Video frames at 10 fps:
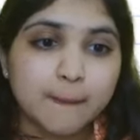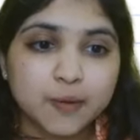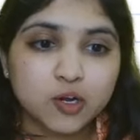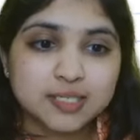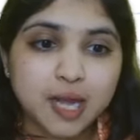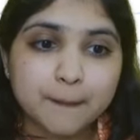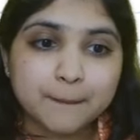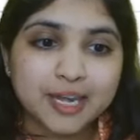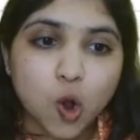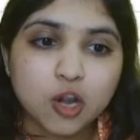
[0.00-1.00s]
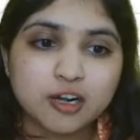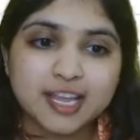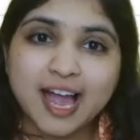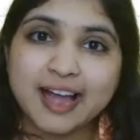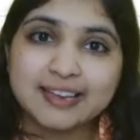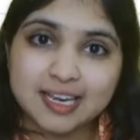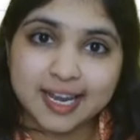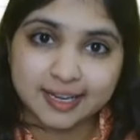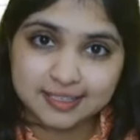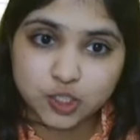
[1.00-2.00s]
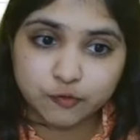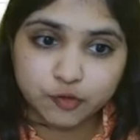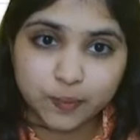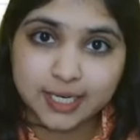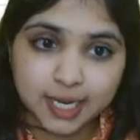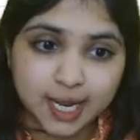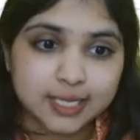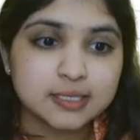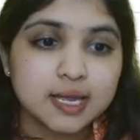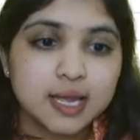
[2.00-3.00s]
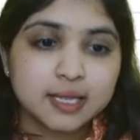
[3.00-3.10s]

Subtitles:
Because company already has an excess of 20, guys.